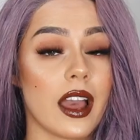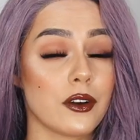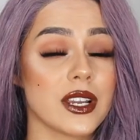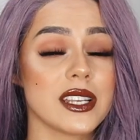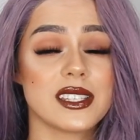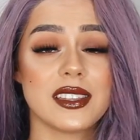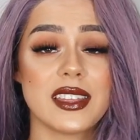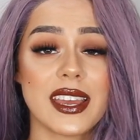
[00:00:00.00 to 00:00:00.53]
I
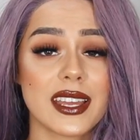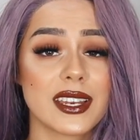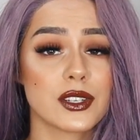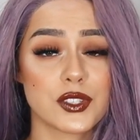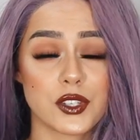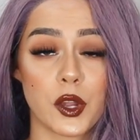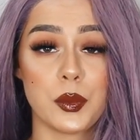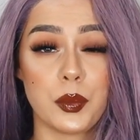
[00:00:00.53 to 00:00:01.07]
honestly think it
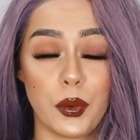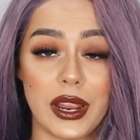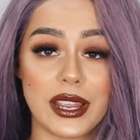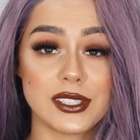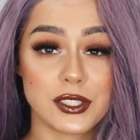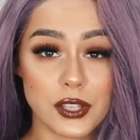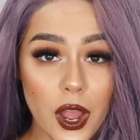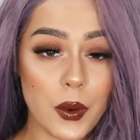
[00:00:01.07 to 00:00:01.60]
is so
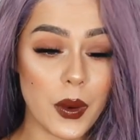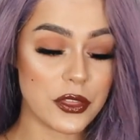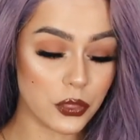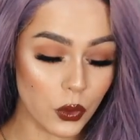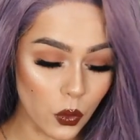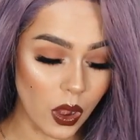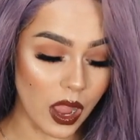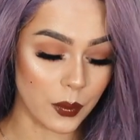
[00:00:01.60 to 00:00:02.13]
pretty. So I
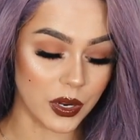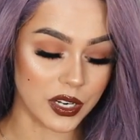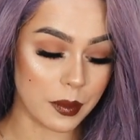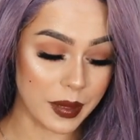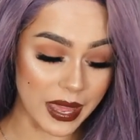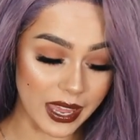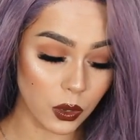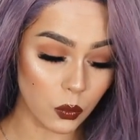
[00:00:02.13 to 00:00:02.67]
thought I would
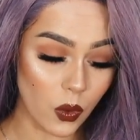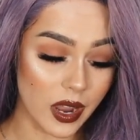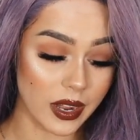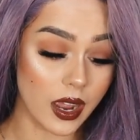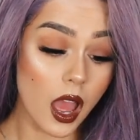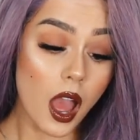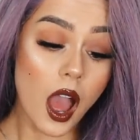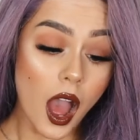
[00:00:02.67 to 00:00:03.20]
pick
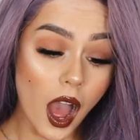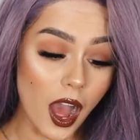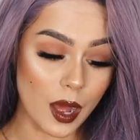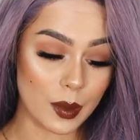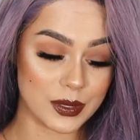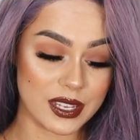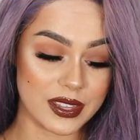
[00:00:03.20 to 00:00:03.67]
one up.